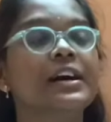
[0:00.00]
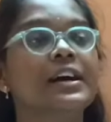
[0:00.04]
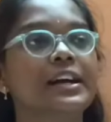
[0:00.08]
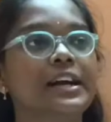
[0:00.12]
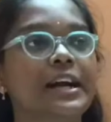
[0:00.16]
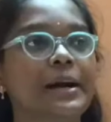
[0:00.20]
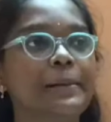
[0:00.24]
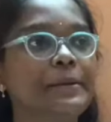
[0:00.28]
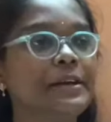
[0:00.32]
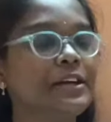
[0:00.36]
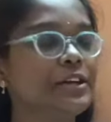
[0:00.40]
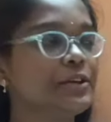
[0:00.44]

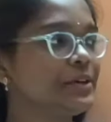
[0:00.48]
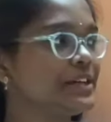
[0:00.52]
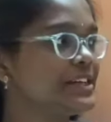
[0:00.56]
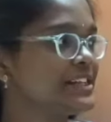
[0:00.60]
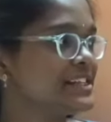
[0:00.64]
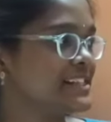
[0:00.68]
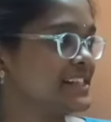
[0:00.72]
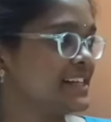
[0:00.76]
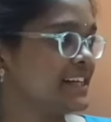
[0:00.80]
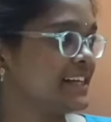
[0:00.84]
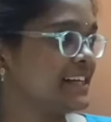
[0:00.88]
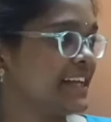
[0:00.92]
Coming to
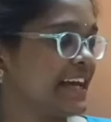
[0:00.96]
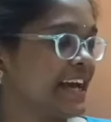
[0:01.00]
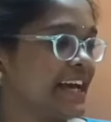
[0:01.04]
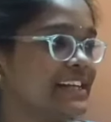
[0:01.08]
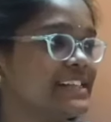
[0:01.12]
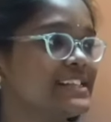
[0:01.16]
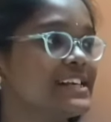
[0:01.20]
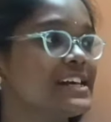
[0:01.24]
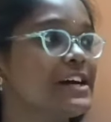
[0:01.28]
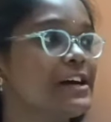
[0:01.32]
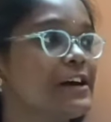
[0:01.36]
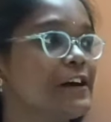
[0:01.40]
its
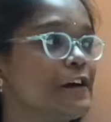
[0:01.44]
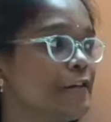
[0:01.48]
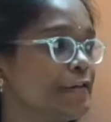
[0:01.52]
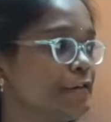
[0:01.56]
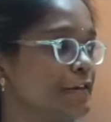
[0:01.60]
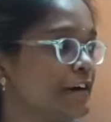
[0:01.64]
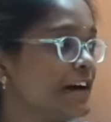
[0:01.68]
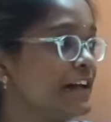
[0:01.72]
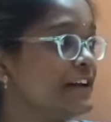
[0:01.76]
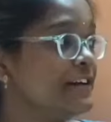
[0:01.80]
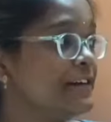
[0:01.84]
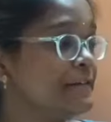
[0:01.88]
syntax,
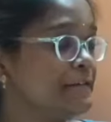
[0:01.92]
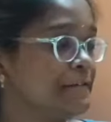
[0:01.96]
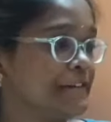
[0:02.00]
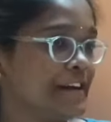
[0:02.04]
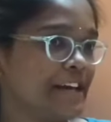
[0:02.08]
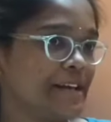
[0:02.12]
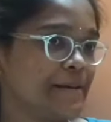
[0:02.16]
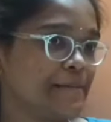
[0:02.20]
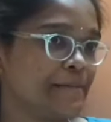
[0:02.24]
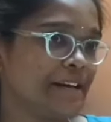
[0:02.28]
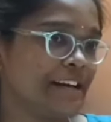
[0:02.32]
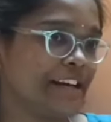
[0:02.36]
for
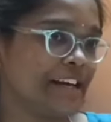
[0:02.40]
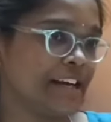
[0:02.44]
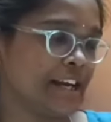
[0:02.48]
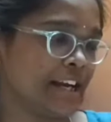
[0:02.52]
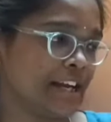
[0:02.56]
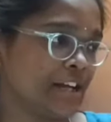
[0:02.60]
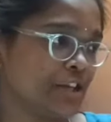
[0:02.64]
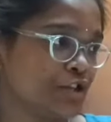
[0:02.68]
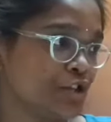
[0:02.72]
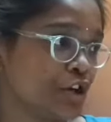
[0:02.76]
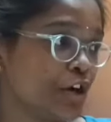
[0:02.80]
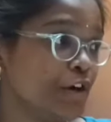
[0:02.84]
variable in
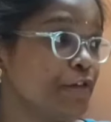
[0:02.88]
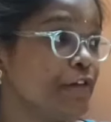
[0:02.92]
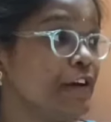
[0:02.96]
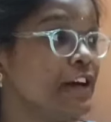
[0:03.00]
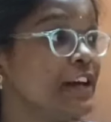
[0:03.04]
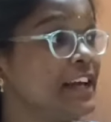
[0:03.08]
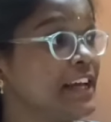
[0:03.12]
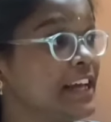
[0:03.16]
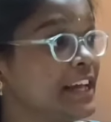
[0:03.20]
range of,